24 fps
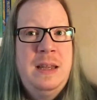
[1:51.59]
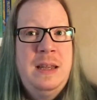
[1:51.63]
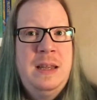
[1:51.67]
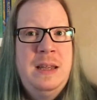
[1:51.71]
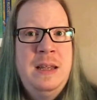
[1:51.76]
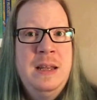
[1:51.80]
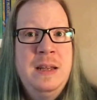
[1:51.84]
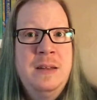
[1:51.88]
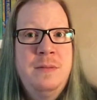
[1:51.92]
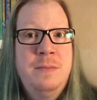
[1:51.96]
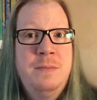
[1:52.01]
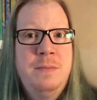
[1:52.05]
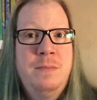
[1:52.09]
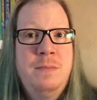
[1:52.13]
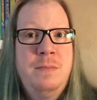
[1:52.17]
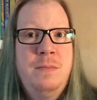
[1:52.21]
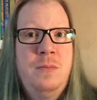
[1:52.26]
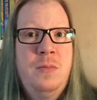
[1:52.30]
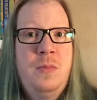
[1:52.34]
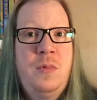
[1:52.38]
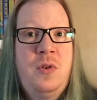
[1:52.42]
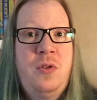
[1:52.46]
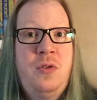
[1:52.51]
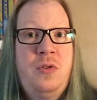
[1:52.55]
yet
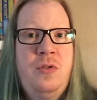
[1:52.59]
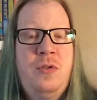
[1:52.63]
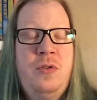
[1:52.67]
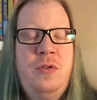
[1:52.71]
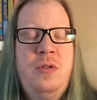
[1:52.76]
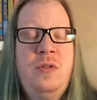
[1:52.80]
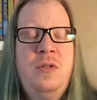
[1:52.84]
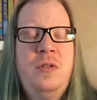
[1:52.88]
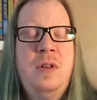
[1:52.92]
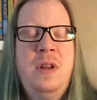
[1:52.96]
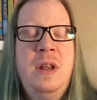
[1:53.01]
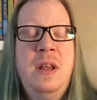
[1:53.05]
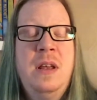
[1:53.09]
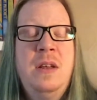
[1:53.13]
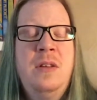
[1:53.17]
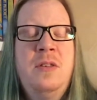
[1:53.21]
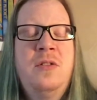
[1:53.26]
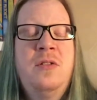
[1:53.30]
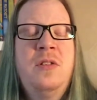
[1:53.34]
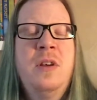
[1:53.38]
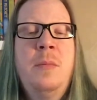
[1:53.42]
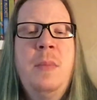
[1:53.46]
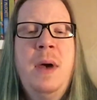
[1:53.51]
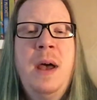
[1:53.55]
it
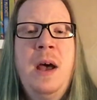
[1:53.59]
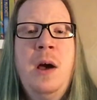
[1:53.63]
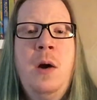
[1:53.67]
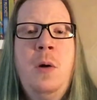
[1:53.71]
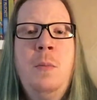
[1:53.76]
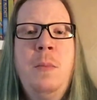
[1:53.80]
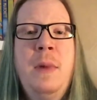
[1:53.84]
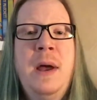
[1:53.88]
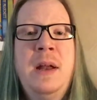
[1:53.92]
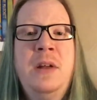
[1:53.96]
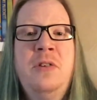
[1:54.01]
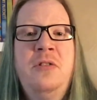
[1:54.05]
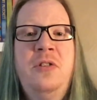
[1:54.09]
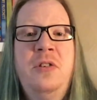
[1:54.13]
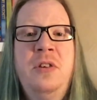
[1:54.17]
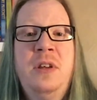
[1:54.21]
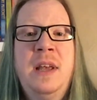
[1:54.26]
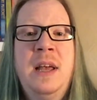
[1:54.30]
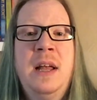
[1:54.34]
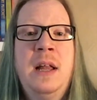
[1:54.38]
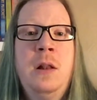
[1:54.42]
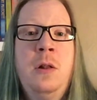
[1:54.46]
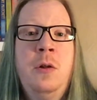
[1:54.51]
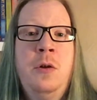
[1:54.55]
somehow managed to
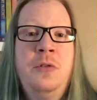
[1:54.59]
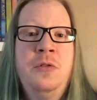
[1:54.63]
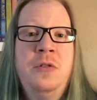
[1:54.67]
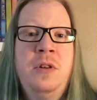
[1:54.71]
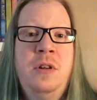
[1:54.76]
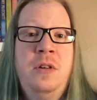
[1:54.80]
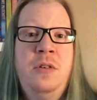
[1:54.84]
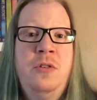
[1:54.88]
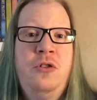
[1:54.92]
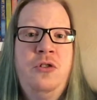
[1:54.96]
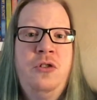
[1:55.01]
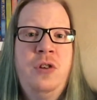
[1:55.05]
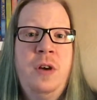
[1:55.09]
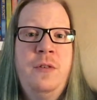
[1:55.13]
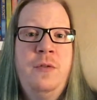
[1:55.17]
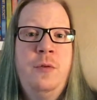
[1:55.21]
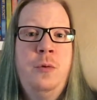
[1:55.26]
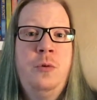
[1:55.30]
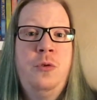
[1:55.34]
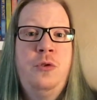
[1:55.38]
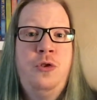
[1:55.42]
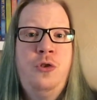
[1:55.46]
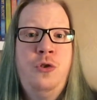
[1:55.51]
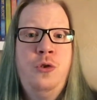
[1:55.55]
get lost in the
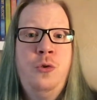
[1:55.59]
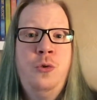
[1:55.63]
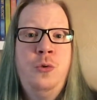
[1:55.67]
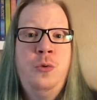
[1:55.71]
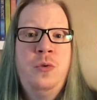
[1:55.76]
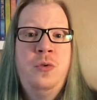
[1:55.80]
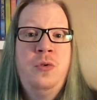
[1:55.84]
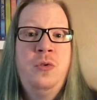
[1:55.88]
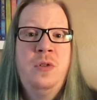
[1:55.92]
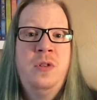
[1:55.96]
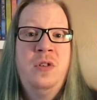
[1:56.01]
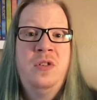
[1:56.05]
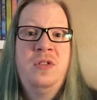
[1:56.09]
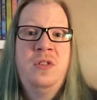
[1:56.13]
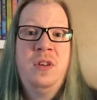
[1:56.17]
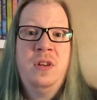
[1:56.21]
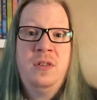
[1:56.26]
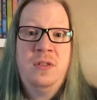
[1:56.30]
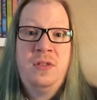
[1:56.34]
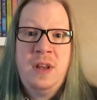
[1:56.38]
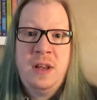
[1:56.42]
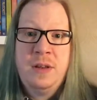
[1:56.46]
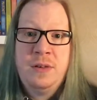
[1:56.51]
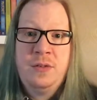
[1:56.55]
shuffle due to the
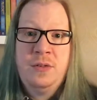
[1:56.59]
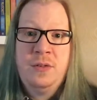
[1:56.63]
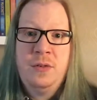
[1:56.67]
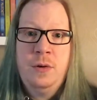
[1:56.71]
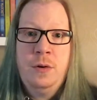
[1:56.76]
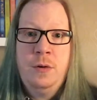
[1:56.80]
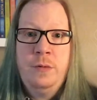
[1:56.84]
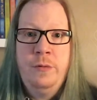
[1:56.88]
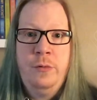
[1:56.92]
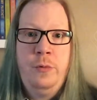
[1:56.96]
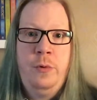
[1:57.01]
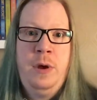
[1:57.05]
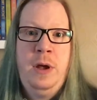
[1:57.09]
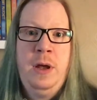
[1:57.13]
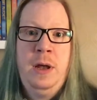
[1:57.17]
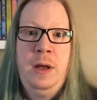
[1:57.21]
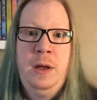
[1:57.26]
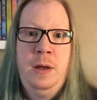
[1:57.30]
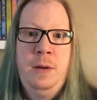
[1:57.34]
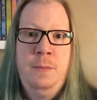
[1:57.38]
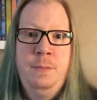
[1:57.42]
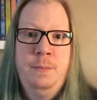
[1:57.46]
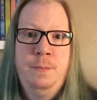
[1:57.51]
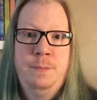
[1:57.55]
success of Ring,
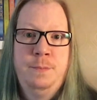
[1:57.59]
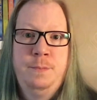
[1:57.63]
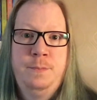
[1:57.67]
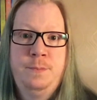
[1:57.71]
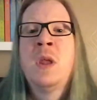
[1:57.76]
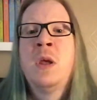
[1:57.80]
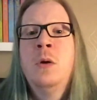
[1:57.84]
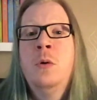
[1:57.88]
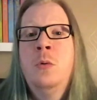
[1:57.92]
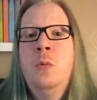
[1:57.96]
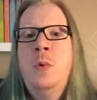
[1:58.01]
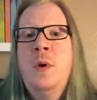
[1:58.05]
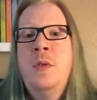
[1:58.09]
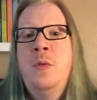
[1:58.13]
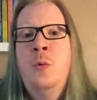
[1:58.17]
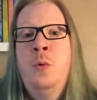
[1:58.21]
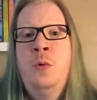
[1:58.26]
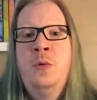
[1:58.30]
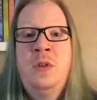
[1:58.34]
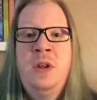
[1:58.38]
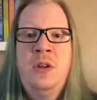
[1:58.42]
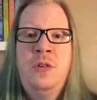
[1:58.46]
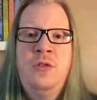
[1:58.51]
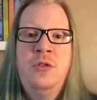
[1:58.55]
with
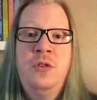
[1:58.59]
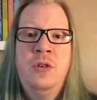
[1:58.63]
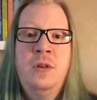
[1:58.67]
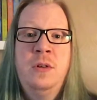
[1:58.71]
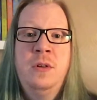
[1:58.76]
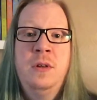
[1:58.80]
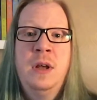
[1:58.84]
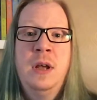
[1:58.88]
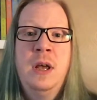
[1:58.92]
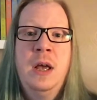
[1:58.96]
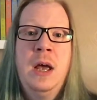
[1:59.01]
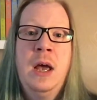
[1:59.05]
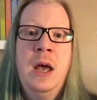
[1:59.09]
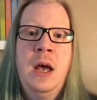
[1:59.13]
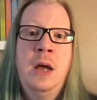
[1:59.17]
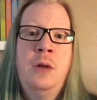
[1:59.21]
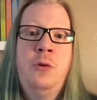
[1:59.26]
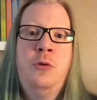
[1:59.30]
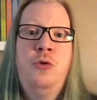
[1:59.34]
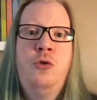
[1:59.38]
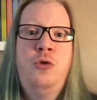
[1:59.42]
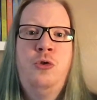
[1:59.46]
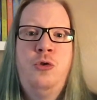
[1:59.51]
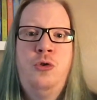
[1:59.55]
Audition
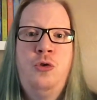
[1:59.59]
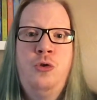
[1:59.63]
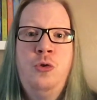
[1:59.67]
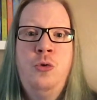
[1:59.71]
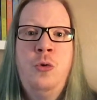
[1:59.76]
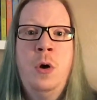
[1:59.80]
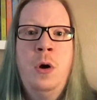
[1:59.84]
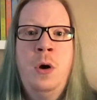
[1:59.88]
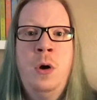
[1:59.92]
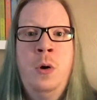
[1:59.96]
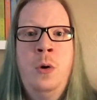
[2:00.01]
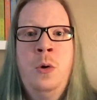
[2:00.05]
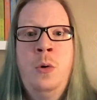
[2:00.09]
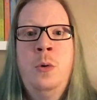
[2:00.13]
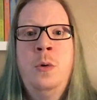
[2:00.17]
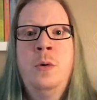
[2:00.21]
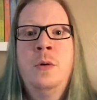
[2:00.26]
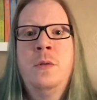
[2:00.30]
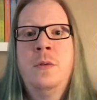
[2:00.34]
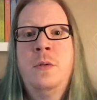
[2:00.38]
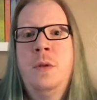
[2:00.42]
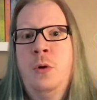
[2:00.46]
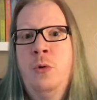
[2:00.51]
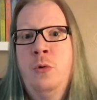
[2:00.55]
and Ju-On
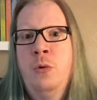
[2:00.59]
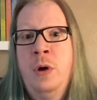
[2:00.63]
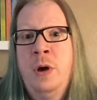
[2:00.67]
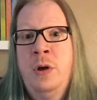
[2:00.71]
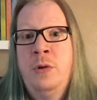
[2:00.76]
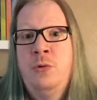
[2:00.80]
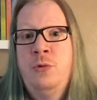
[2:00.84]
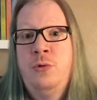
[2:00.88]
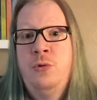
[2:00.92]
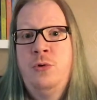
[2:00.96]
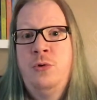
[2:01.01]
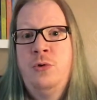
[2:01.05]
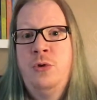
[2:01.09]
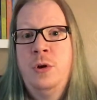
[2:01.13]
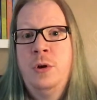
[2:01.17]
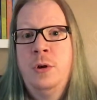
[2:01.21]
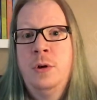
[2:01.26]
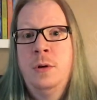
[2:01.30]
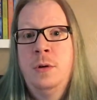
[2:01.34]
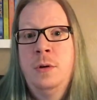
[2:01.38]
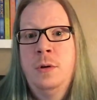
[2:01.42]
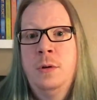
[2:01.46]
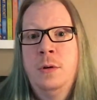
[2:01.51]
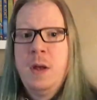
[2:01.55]
The Grudge,
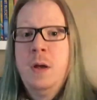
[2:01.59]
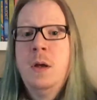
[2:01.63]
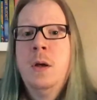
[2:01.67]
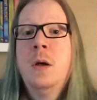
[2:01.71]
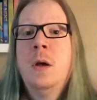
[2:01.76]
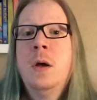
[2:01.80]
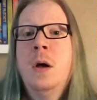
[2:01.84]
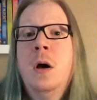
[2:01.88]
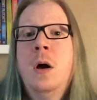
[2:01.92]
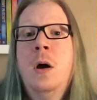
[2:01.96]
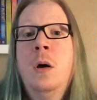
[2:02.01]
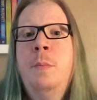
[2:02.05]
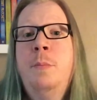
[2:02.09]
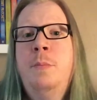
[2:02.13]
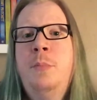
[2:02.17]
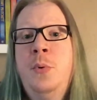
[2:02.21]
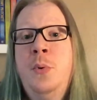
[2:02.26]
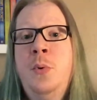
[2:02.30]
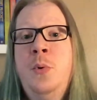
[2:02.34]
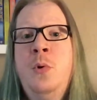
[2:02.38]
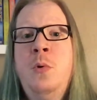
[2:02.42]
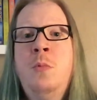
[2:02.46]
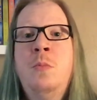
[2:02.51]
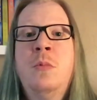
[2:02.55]
a
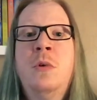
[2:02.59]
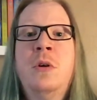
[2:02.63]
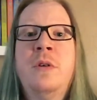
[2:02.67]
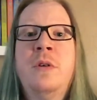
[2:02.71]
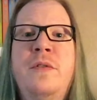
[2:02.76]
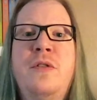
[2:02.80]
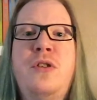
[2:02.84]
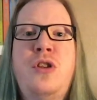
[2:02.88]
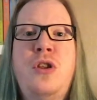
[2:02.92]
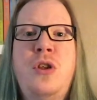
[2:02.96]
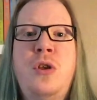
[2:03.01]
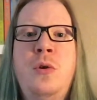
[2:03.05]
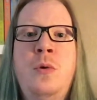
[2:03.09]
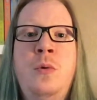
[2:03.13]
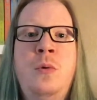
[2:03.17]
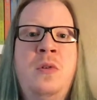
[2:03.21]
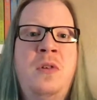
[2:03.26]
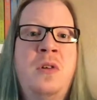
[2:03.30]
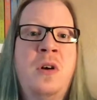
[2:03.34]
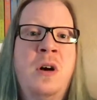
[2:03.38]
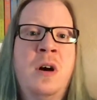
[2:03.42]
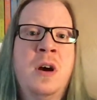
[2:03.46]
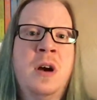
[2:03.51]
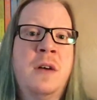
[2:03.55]
boom new
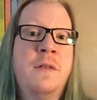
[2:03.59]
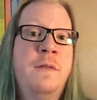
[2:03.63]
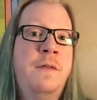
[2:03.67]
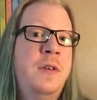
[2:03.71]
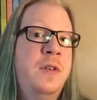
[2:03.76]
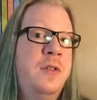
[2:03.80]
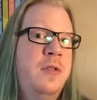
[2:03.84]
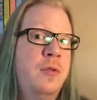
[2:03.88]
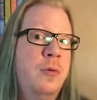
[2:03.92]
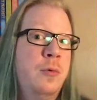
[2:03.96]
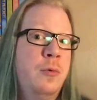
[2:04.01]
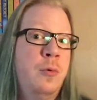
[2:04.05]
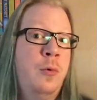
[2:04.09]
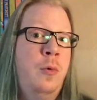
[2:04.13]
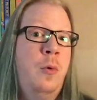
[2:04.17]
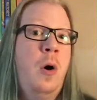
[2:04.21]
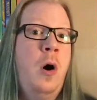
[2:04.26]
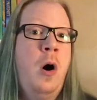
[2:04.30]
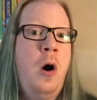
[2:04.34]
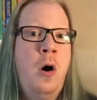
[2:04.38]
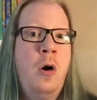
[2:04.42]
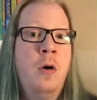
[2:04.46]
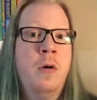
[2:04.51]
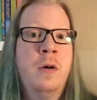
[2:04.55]
dark visceral
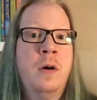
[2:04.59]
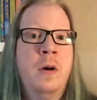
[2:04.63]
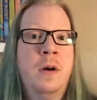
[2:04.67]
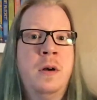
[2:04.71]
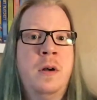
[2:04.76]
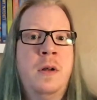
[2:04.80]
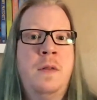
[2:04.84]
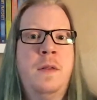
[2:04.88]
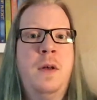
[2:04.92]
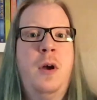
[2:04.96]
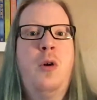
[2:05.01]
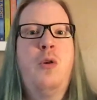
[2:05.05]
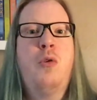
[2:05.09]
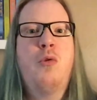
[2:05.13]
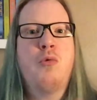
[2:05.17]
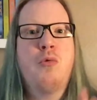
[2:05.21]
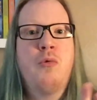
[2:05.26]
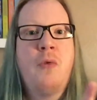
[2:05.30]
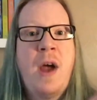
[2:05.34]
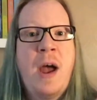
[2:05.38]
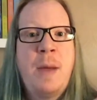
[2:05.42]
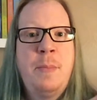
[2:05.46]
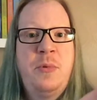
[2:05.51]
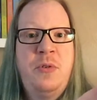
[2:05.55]
horror that
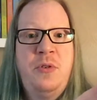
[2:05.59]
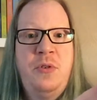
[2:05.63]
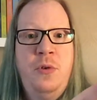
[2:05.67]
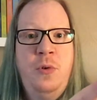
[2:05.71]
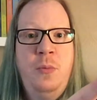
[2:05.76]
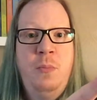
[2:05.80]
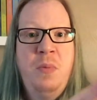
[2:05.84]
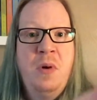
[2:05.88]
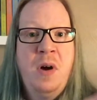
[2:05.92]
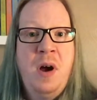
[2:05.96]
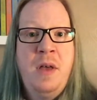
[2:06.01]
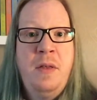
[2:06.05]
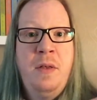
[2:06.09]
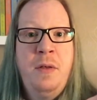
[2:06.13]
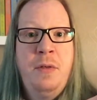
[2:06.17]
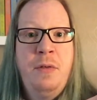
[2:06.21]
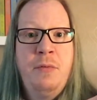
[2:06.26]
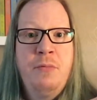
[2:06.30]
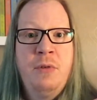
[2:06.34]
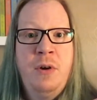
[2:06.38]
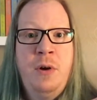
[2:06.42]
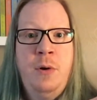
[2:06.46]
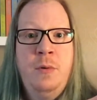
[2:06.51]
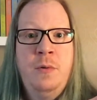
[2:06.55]
grabs you by the
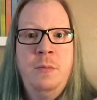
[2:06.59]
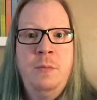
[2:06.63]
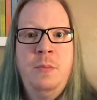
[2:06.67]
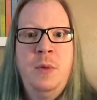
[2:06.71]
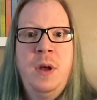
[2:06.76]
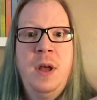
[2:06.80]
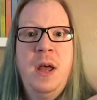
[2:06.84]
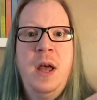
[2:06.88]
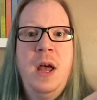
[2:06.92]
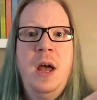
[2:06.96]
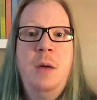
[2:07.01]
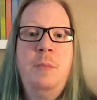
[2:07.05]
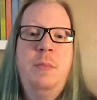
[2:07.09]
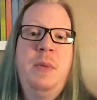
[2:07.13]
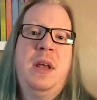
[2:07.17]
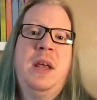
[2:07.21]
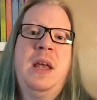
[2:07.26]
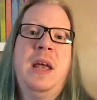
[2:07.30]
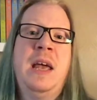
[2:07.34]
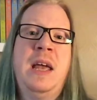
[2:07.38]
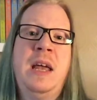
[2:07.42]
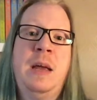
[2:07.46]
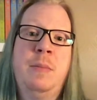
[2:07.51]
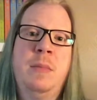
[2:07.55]
throat and
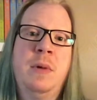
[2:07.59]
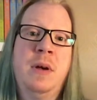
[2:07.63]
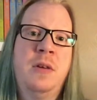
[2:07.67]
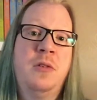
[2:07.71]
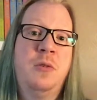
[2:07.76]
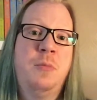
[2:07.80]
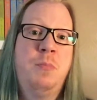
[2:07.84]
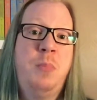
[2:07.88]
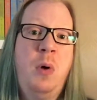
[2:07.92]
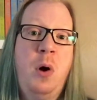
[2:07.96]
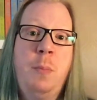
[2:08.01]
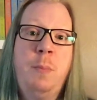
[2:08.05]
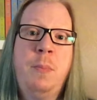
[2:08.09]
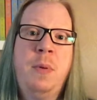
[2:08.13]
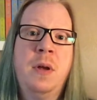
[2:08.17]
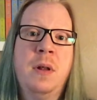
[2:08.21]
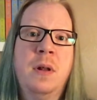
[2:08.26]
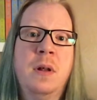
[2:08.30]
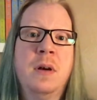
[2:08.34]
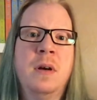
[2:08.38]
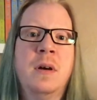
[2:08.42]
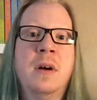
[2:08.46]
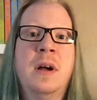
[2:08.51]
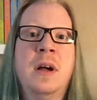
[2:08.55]
became as
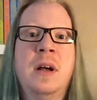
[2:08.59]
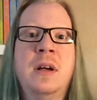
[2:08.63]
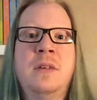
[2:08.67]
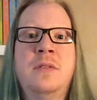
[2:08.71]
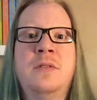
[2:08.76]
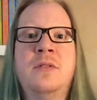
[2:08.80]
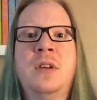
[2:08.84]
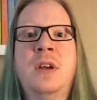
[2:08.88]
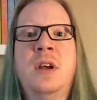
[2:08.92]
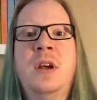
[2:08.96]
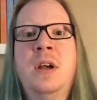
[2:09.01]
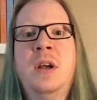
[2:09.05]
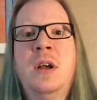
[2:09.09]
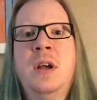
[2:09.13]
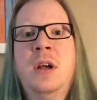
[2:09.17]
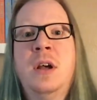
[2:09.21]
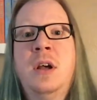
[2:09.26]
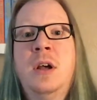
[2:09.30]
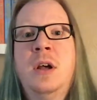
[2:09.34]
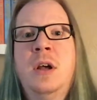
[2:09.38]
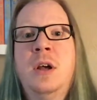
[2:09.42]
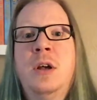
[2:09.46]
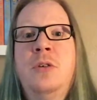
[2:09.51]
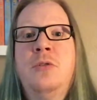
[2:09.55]
popular as
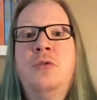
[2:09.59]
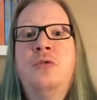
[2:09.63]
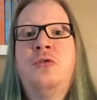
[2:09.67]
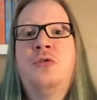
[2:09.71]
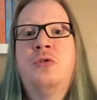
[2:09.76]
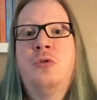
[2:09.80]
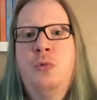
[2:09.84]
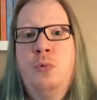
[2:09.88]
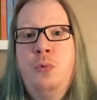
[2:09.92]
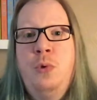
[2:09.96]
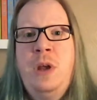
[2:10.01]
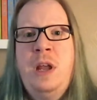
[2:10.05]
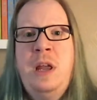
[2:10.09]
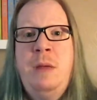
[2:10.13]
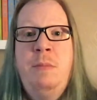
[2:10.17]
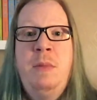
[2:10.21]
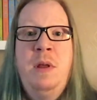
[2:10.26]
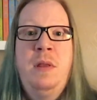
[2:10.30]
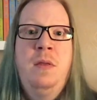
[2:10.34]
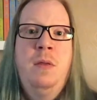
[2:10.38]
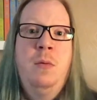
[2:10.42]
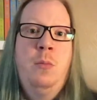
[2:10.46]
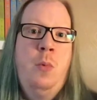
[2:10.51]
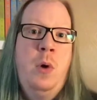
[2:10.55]
Scream
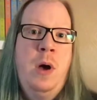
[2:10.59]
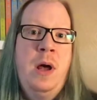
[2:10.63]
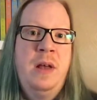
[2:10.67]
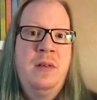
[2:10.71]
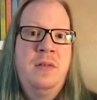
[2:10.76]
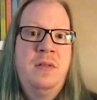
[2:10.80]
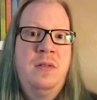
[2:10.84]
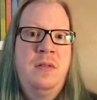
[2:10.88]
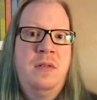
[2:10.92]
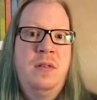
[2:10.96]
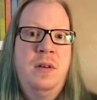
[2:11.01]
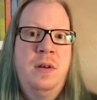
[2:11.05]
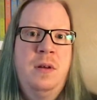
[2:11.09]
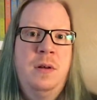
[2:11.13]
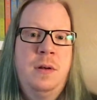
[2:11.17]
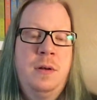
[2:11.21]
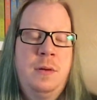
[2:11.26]
in the West.